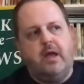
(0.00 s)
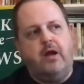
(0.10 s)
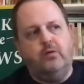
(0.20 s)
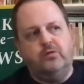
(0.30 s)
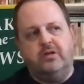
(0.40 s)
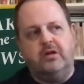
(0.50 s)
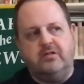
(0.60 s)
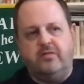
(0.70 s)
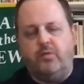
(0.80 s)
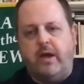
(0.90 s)
an
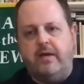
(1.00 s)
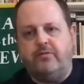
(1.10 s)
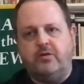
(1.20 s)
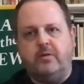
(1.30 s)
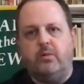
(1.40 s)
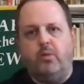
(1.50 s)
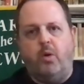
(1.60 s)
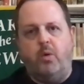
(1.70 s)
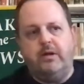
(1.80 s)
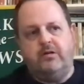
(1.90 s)
alternative way of doing
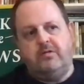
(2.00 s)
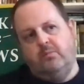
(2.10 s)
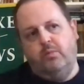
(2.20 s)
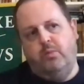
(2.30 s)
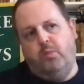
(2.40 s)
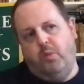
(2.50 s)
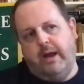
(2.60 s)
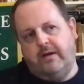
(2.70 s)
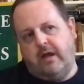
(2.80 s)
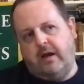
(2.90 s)
what we
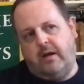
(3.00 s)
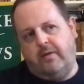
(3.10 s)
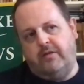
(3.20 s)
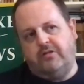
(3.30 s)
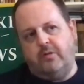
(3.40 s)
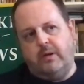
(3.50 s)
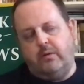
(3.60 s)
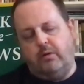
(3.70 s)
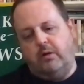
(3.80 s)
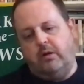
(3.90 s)
had done hitherto
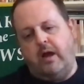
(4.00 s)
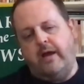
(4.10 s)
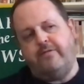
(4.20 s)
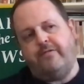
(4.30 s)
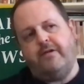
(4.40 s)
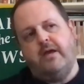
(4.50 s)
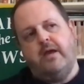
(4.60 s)
in real life.